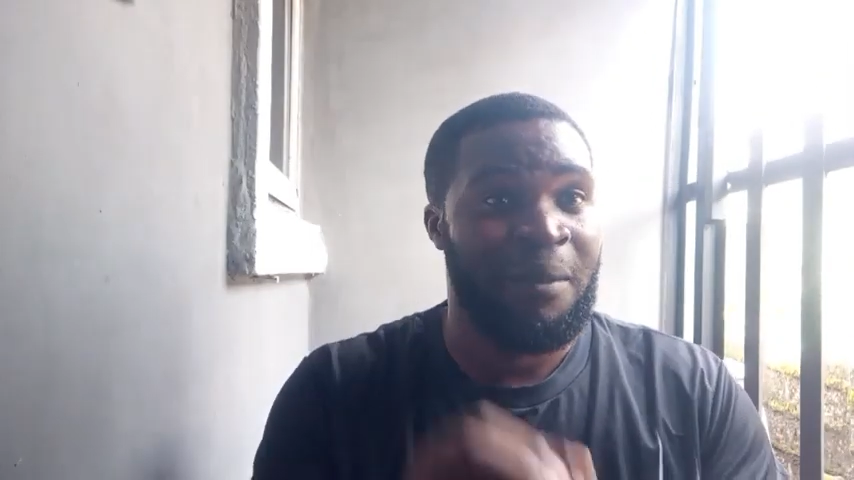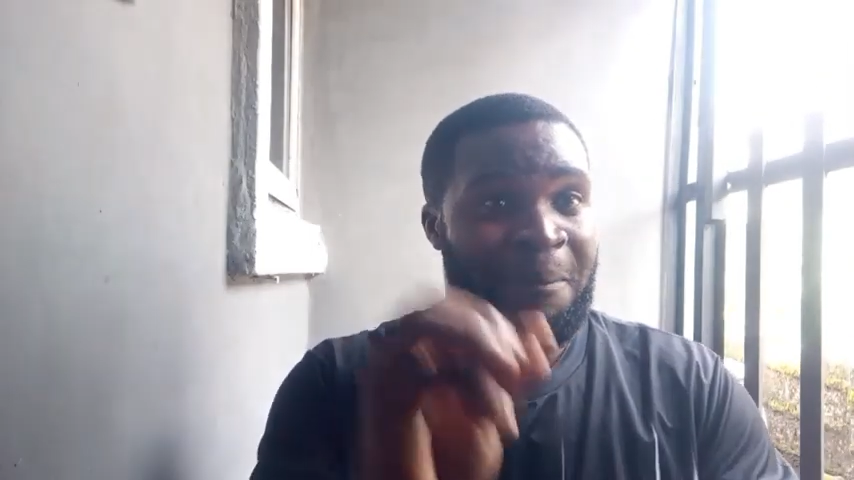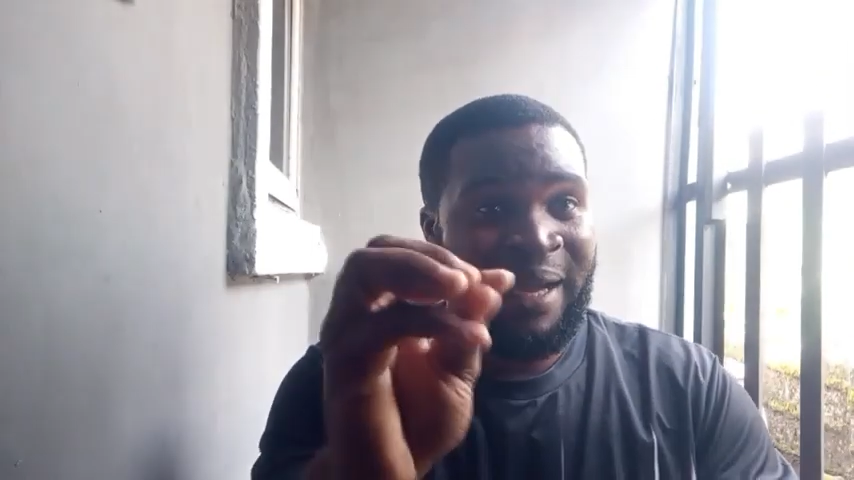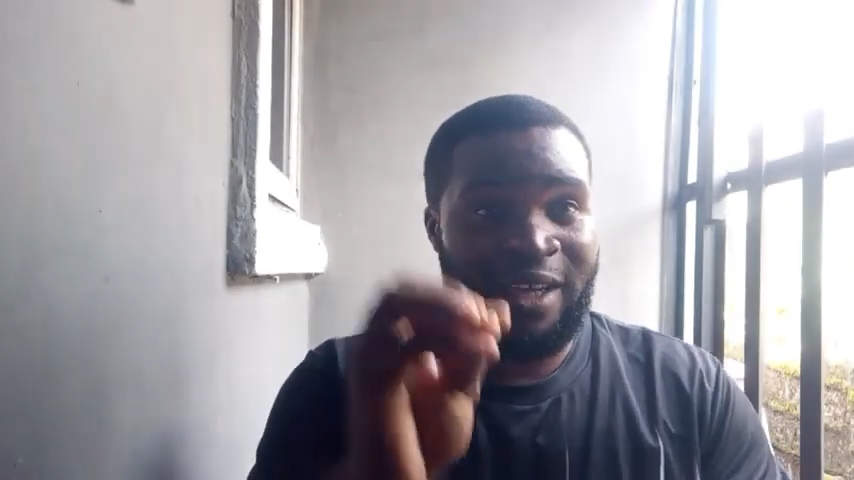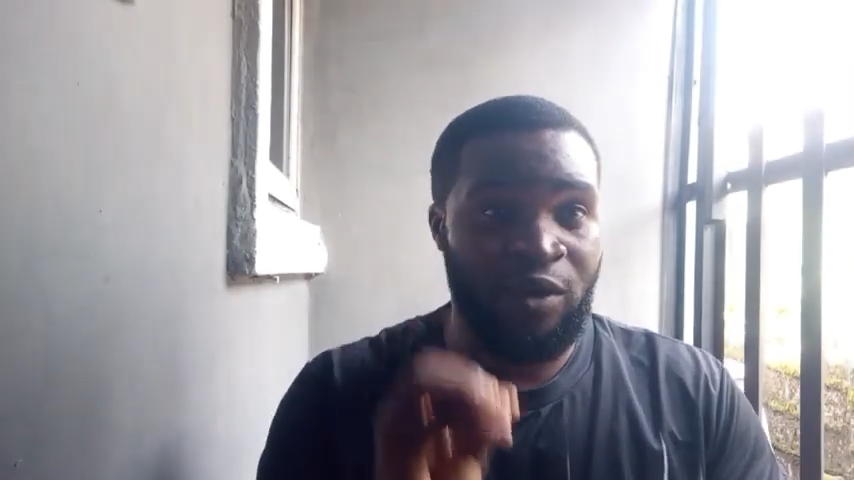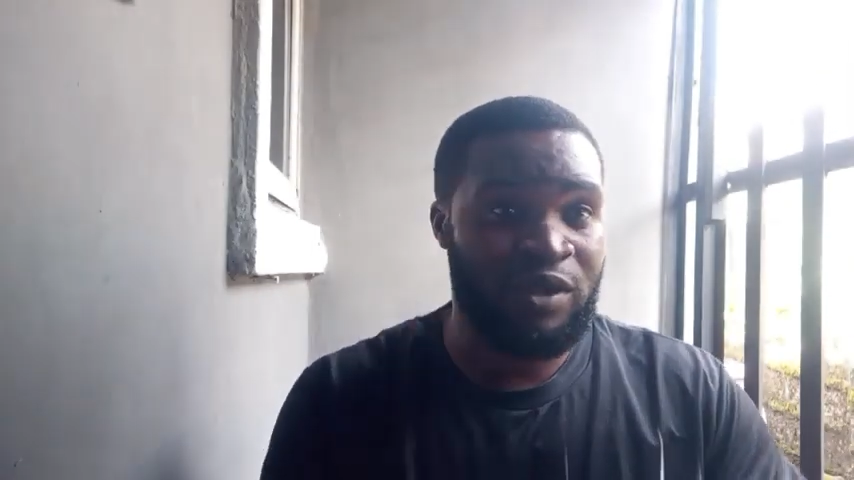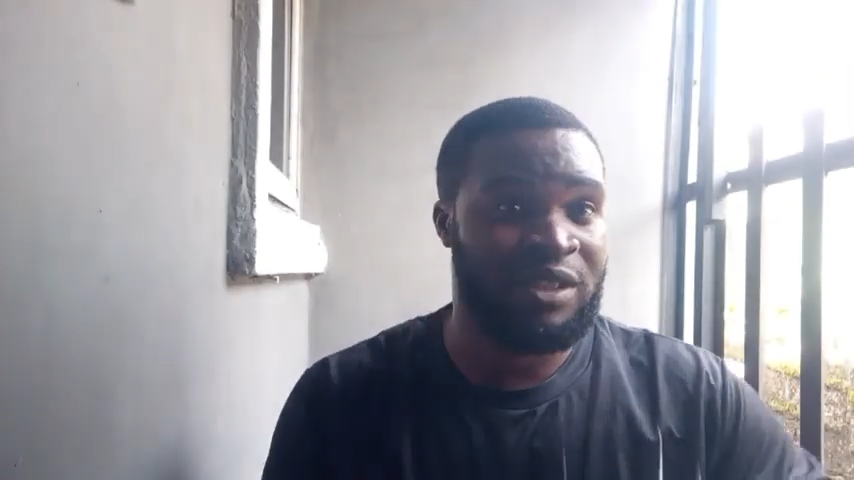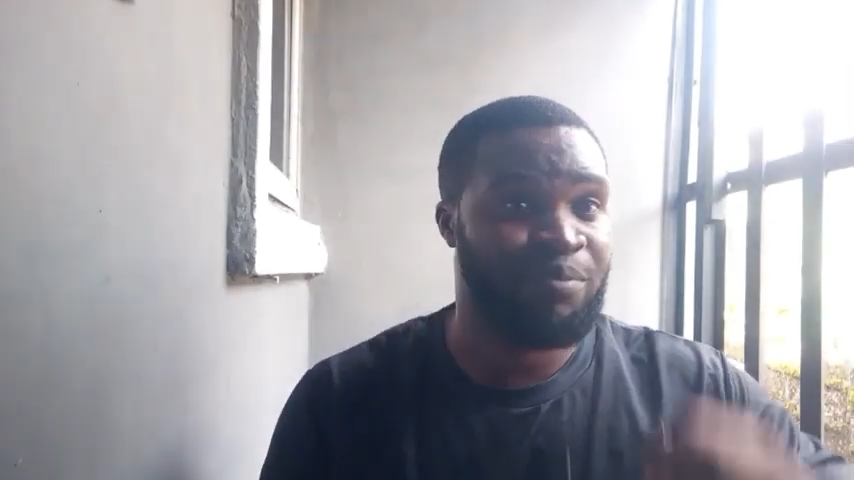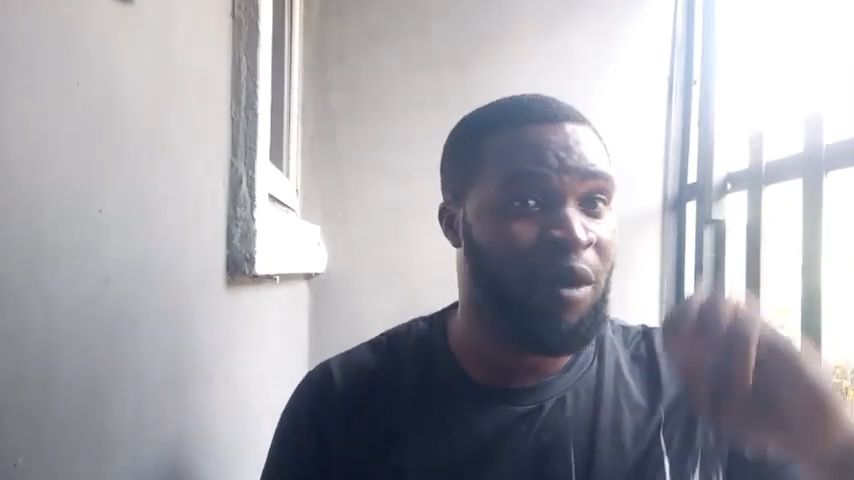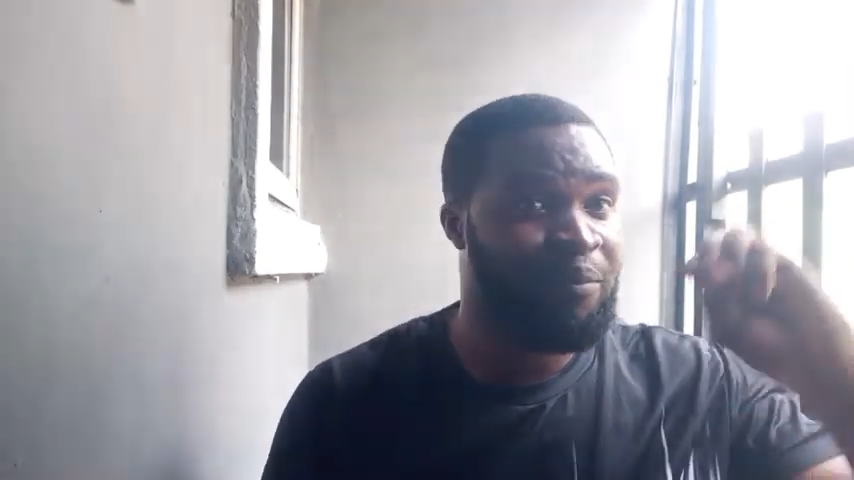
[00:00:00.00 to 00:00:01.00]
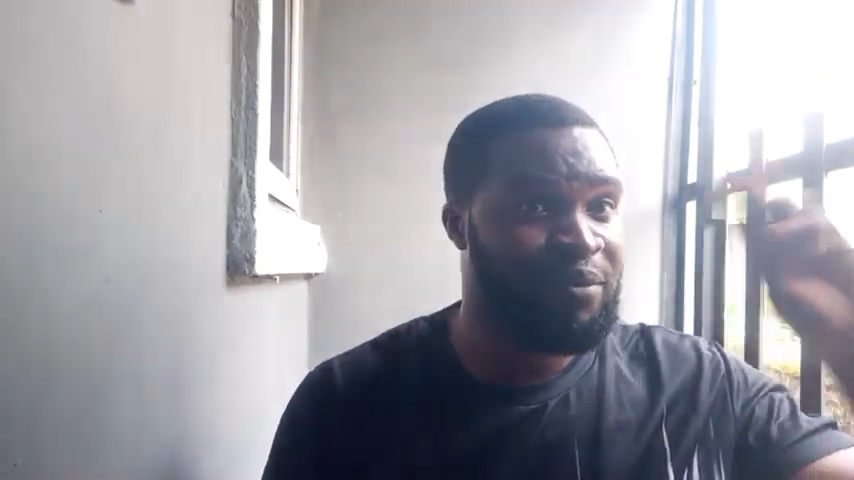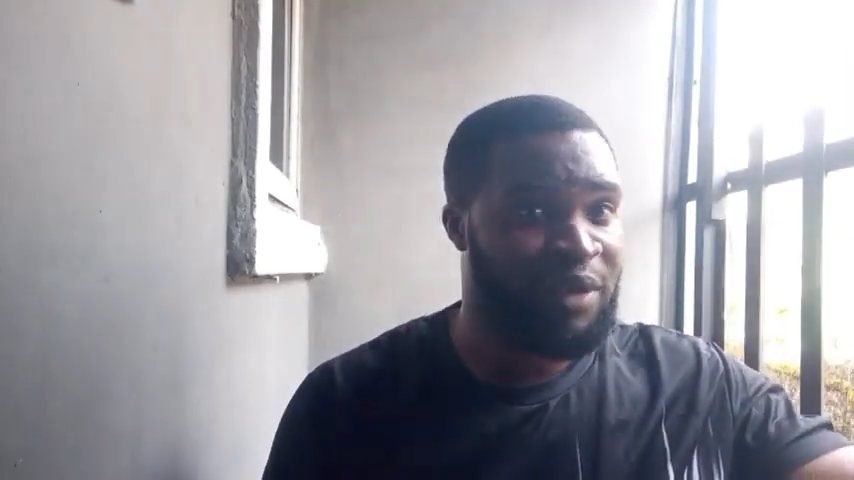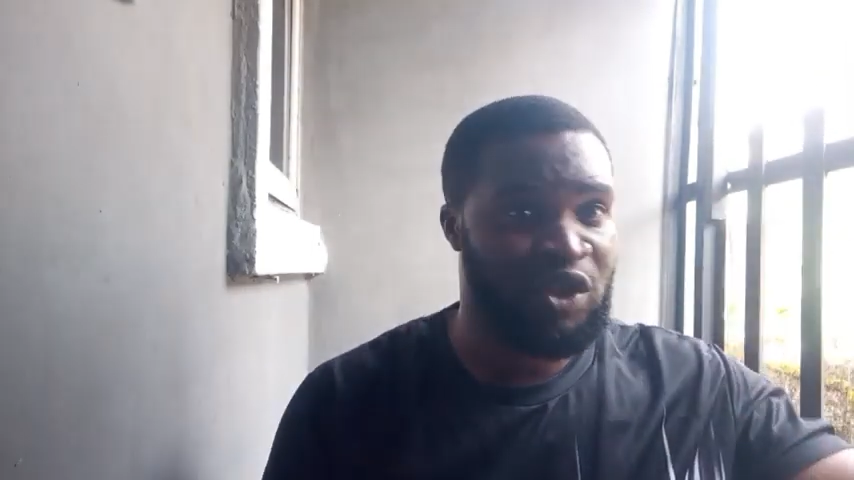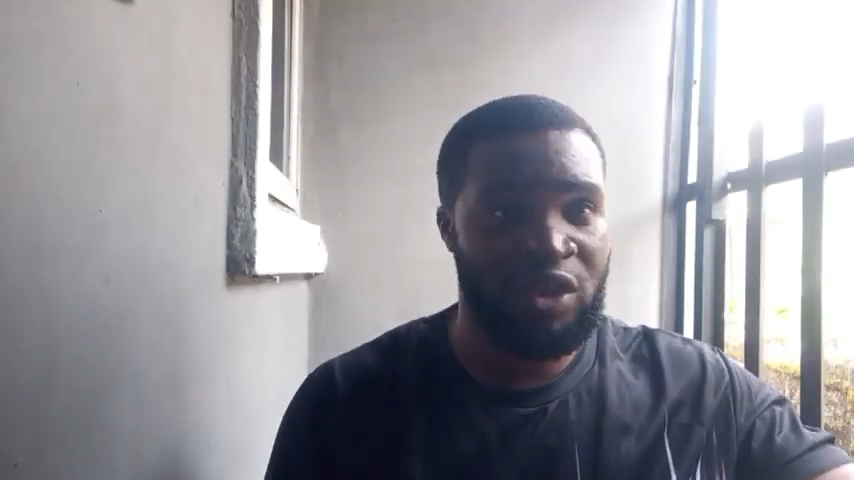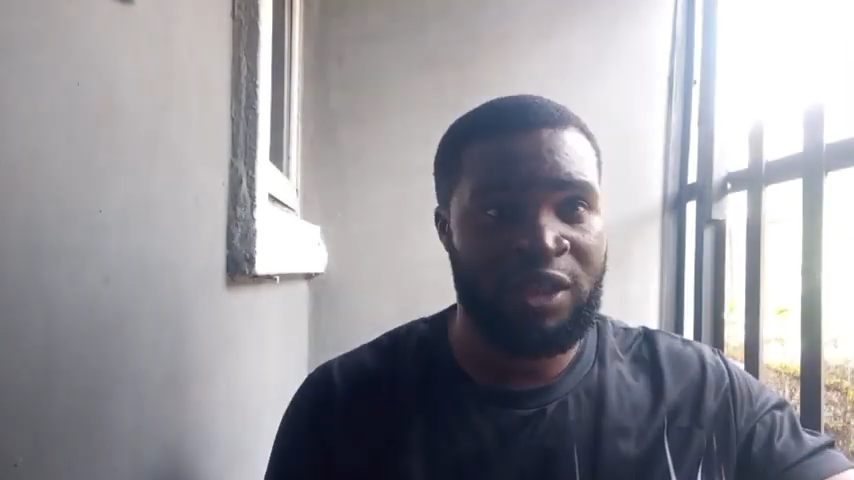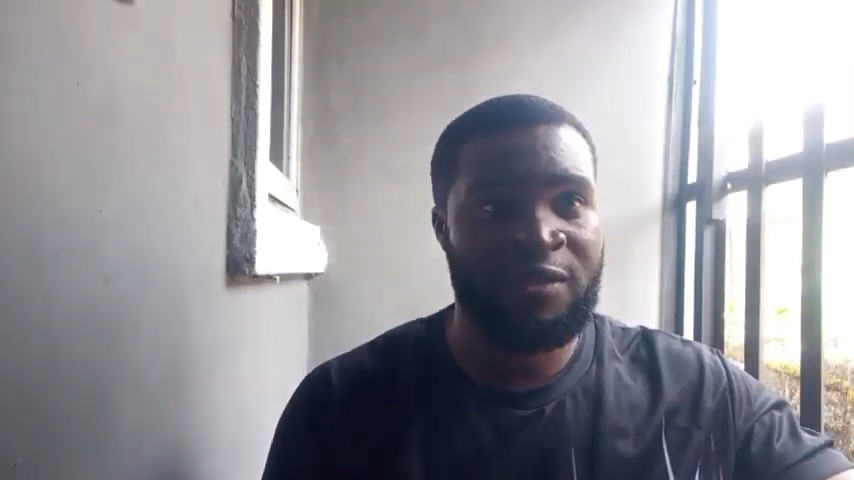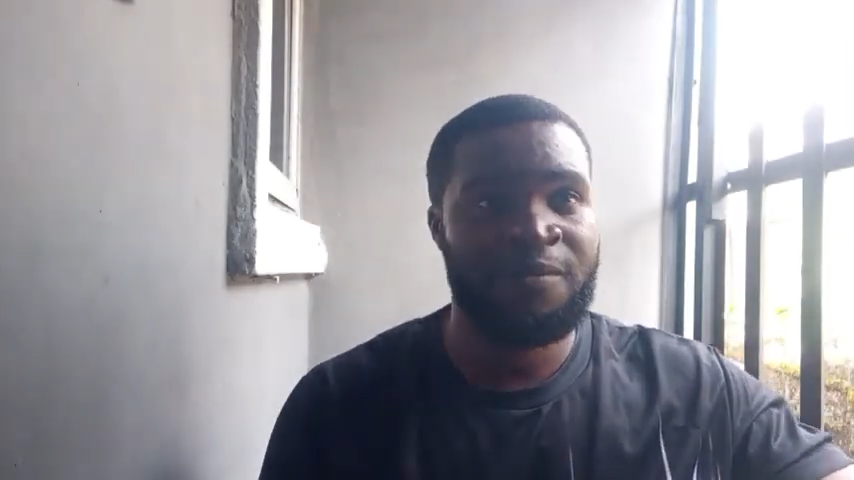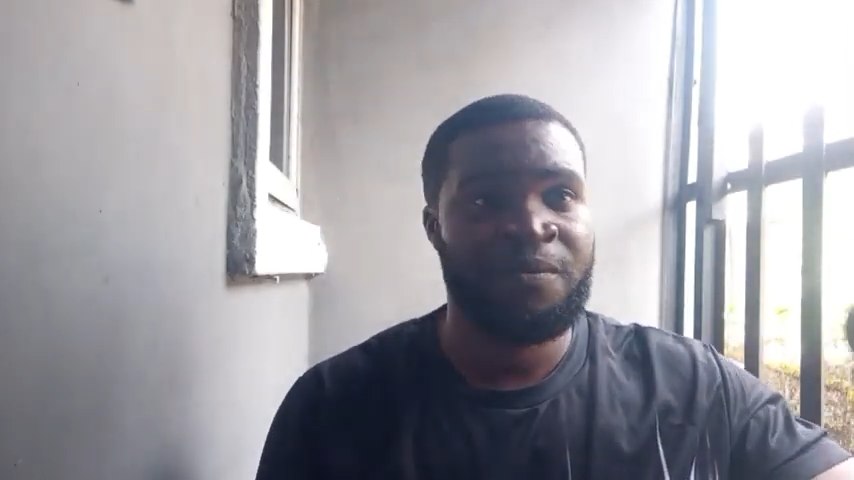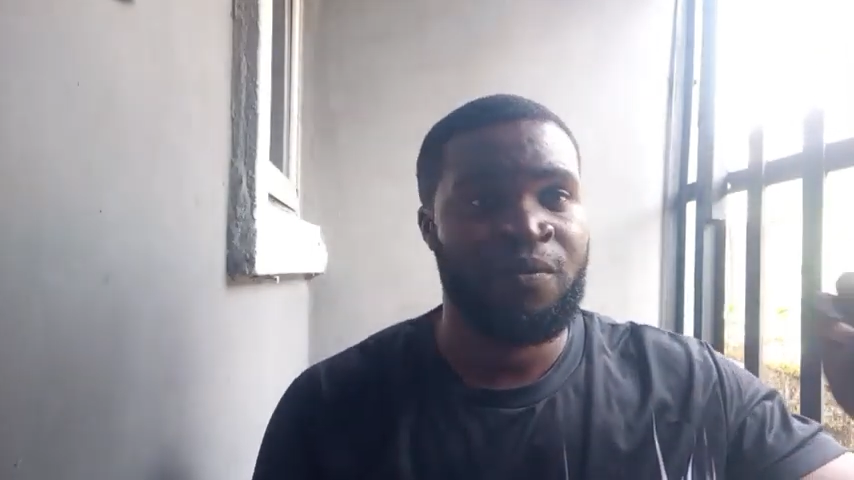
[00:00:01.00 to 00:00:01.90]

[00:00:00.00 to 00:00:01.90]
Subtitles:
minus the pumping machine